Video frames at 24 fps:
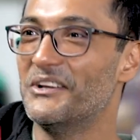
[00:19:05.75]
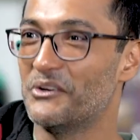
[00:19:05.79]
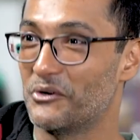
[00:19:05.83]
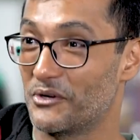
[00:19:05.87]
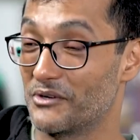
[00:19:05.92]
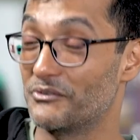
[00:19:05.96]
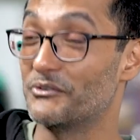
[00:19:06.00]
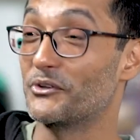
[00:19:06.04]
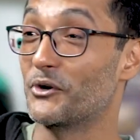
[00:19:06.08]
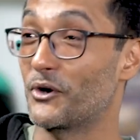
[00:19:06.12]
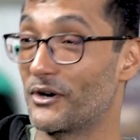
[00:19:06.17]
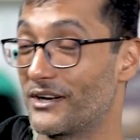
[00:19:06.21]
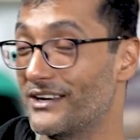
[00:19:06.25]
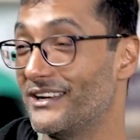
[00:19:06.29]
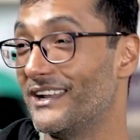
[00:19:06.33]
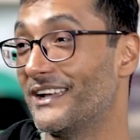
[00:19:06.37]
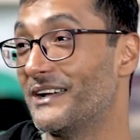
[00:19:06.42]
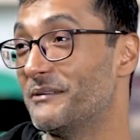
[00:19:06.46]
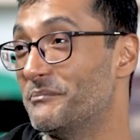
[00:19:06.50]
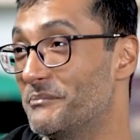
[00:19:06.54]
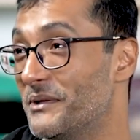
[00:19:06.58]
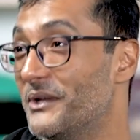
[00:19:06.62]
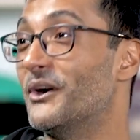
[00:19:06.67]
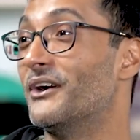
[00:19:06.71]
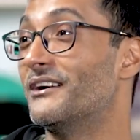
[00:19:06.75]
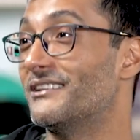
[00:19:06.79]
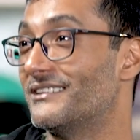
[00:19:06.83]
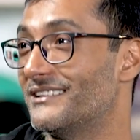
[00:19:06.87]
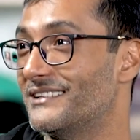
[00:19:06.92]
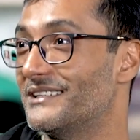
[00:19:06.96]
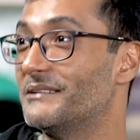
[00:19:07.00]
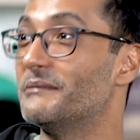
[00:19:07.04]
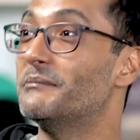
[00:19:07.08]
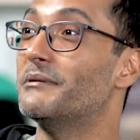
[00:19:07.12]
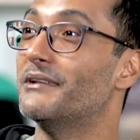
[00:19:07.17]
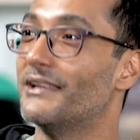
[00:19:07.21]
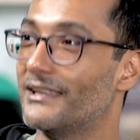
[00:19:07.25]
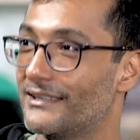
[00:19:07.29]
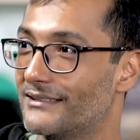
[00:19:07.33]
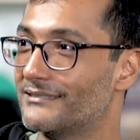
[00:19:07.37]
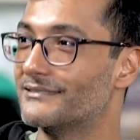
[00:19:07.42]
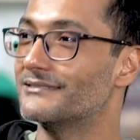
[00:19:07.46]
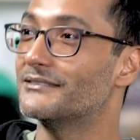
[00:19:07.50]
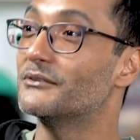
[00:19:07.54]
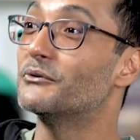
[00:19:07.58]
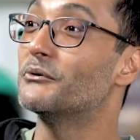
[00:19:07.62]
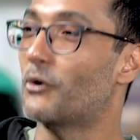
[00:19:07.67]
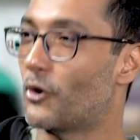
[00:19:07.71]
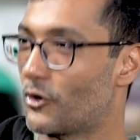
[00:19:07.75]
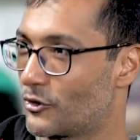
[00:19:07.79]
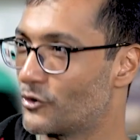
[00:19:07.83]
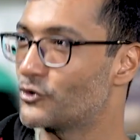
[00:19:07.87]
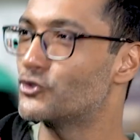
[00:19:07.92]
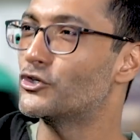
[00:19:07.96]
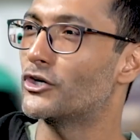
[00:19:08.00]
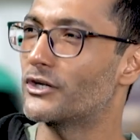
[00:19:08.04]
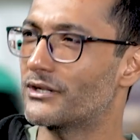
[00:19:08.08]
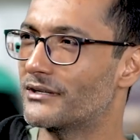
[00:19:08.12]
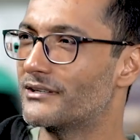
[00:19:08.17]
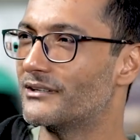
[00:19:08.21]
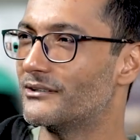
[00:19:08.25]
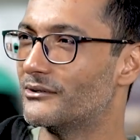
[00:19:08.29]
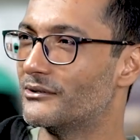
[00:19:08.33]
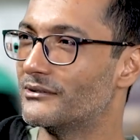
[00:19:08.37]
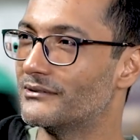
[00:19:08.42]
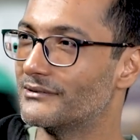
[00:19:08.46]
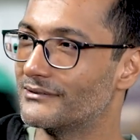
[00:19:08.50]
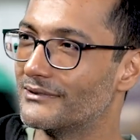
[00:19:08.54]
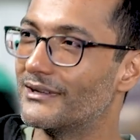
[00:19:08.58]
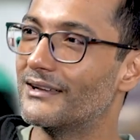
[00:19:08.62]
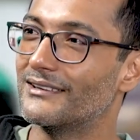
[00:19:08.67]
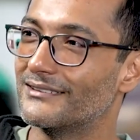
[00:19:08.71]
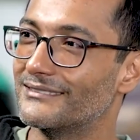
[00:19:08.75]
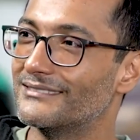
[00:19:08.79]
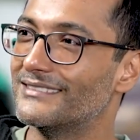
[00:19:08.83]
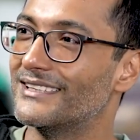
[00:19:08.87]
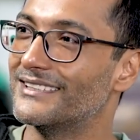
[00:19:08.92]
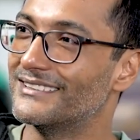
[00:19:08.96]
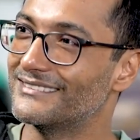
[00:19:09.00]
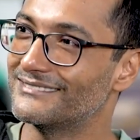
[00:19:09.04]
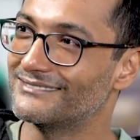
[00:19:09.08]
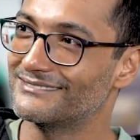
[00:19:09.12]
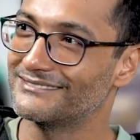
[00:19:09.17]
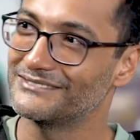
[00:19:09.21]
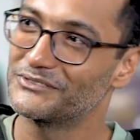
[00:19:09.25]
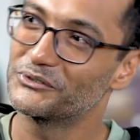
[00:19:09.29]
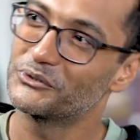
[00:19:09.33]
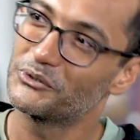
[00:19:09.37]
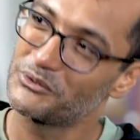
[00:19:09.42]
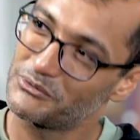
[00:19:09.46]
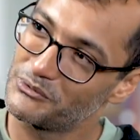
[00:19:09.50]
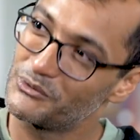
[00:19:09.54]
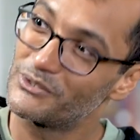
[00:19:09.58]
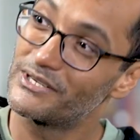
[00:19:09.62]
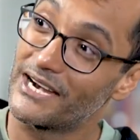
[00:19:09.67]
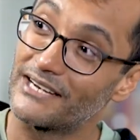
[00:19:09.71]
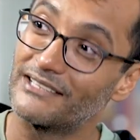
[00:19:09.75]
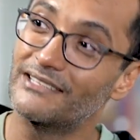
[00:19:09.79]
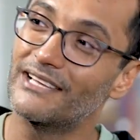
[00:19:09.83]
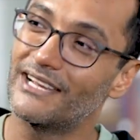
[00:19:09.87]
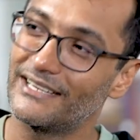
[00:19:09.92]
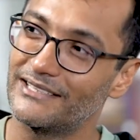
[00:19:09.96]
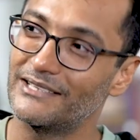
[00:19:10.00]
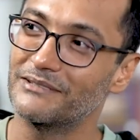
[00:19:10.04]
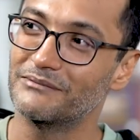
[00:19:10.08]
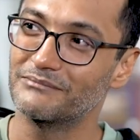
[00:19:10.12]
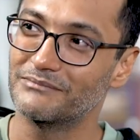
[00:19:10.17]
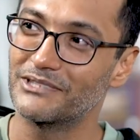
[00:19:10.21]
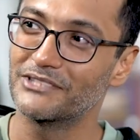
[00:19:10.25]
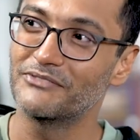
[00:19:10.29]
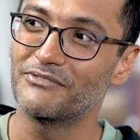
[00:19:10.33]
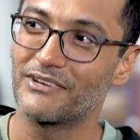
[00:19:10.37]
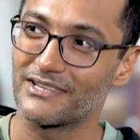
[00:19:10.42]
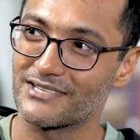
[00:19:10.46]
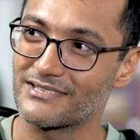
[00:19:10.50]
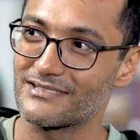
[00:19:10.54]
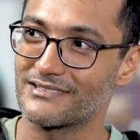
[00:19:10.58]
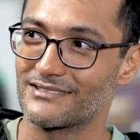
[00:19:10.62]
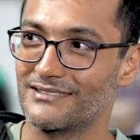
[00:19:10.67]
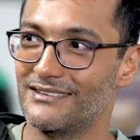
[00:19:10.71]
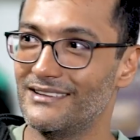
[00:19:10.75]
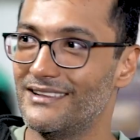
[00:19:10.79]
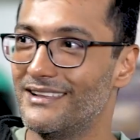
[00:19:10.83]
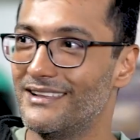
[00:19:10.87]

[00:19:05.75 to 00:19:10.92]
Or if you're ordering like a big order, then you'll be like, aur kuch order kar lo, then you'll get the item much faster.